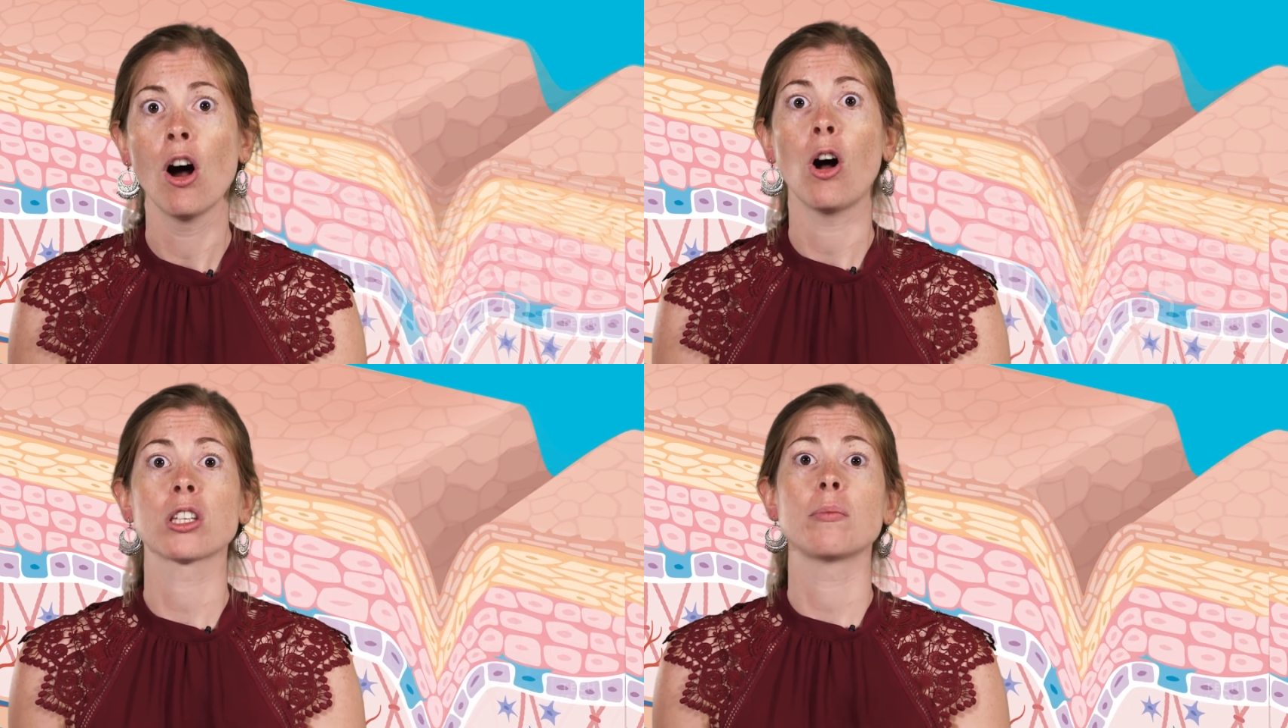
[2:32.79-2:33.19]

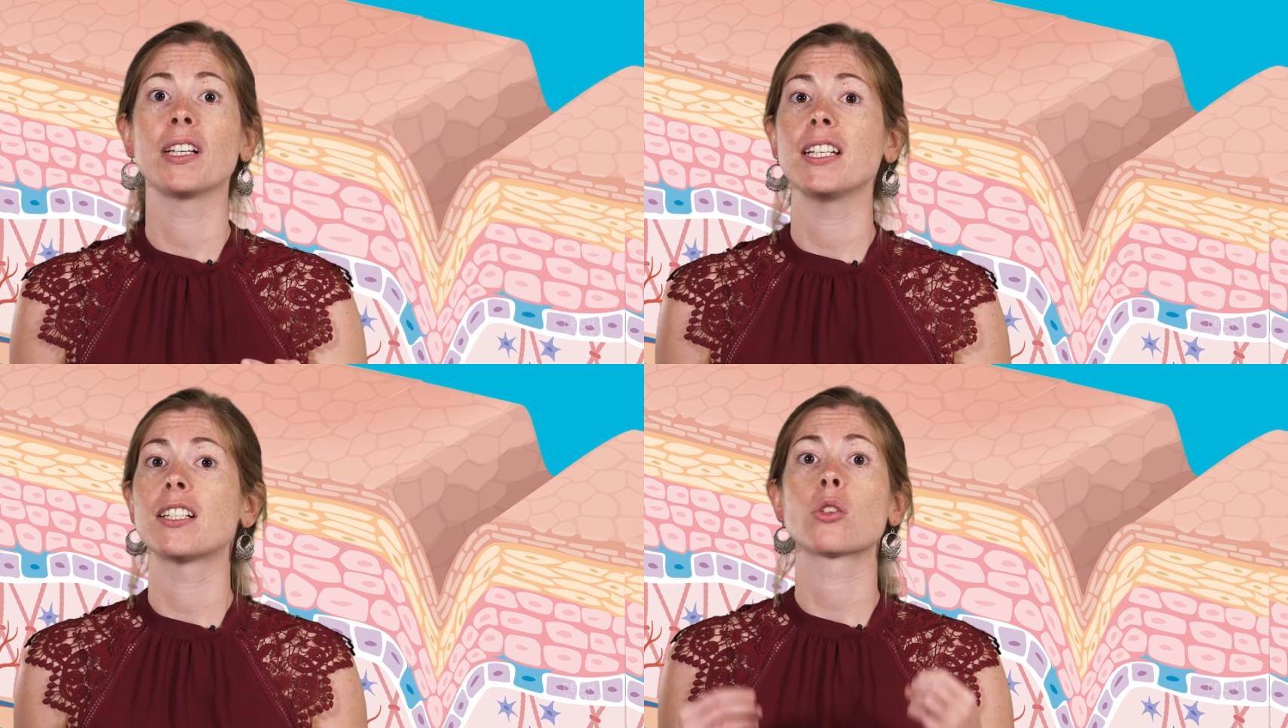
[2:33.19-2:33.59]

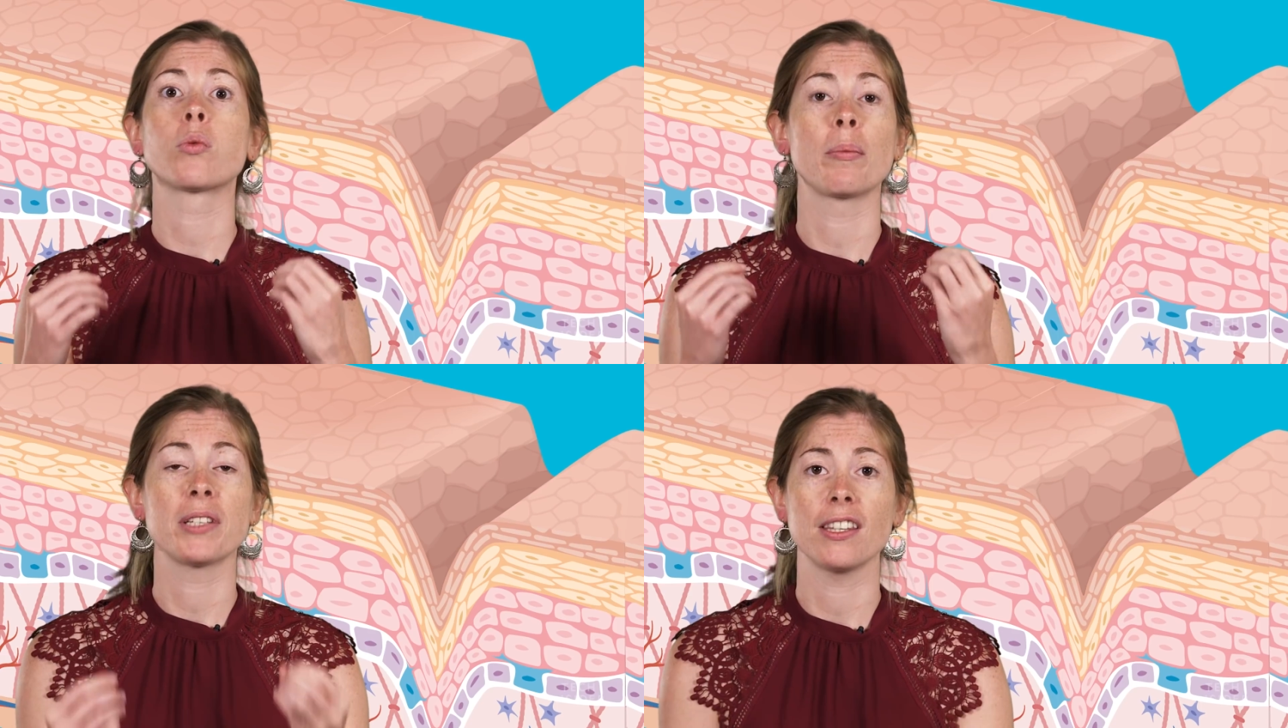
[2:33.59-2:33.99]
ultimately
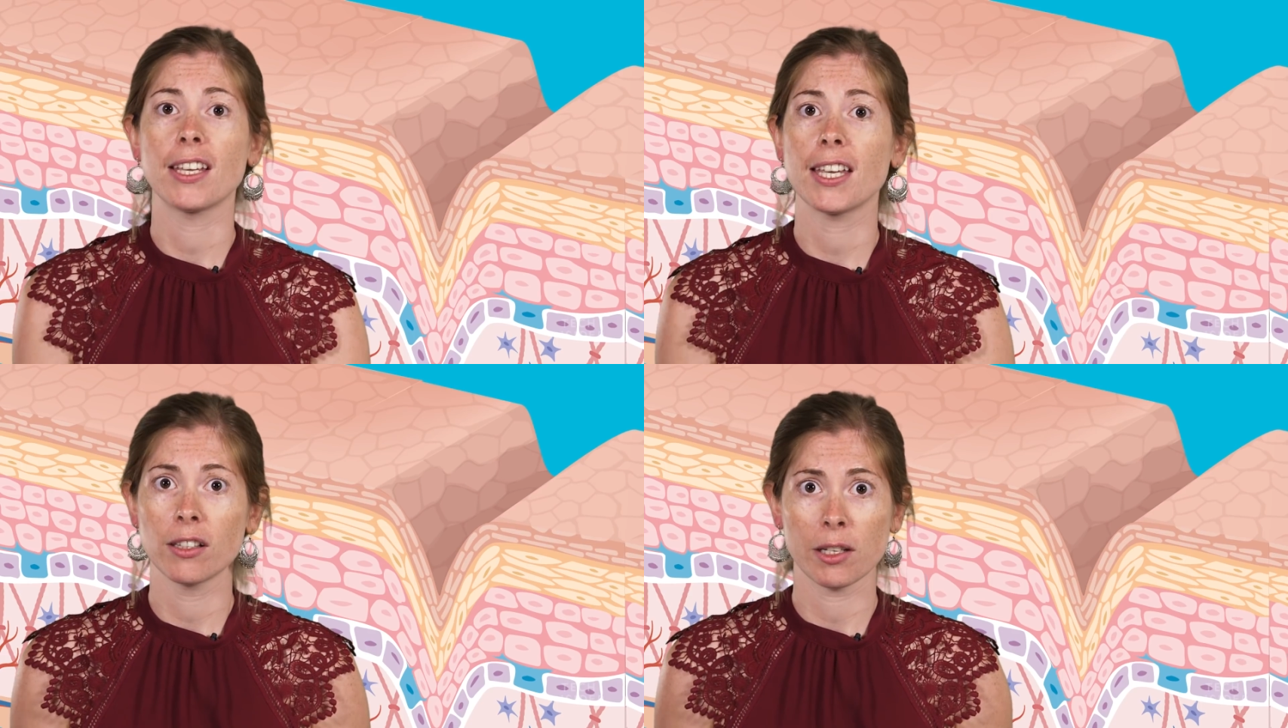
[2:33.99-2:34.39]
disrupting the
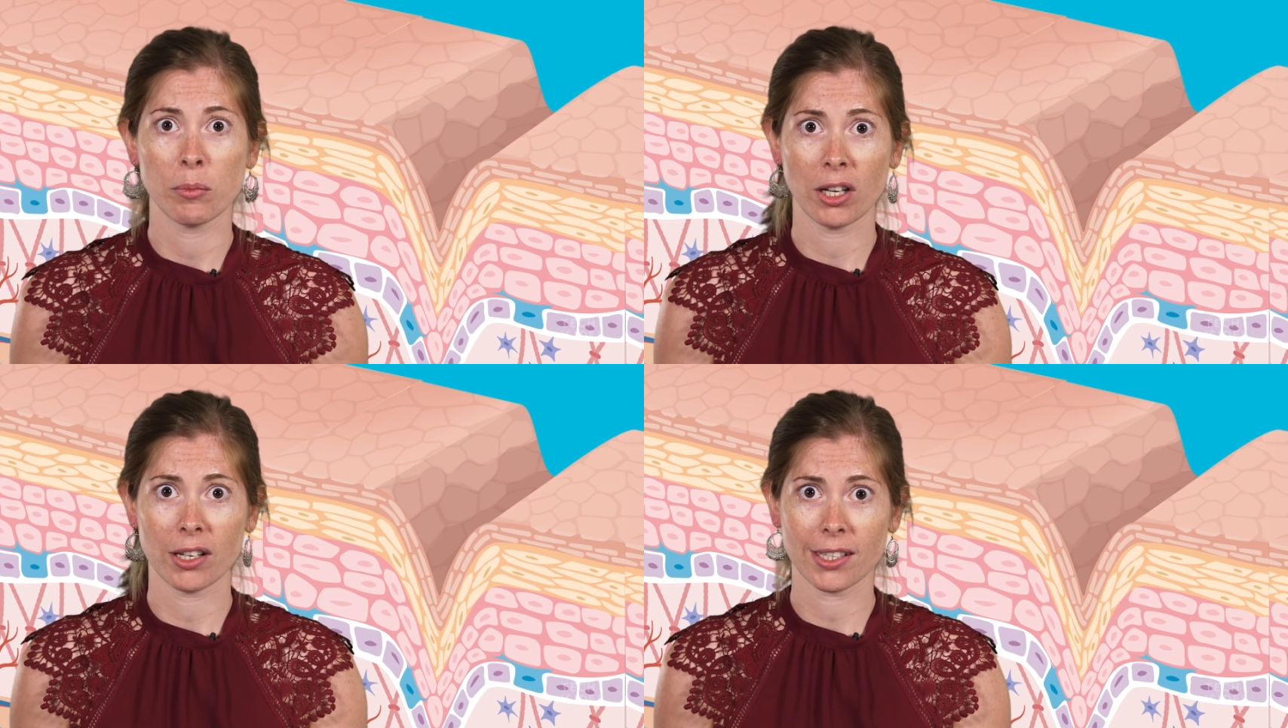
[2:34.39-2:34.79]
healing
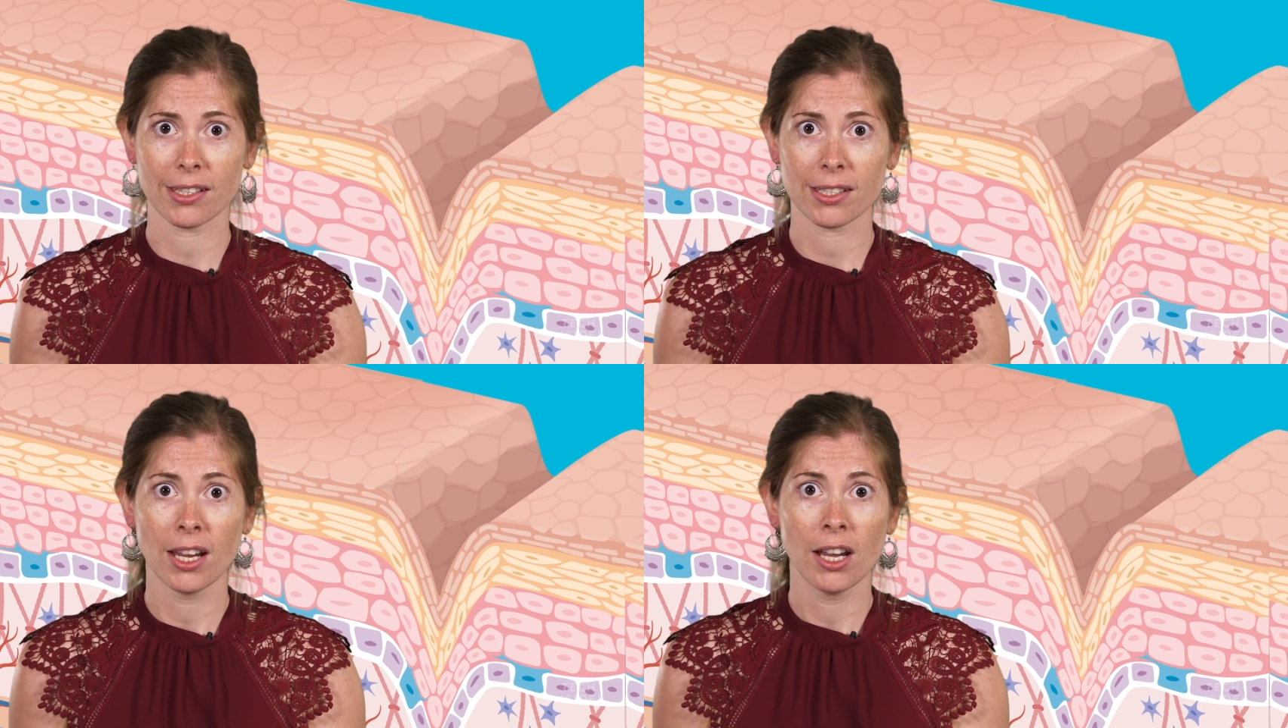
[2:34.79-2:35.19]
process.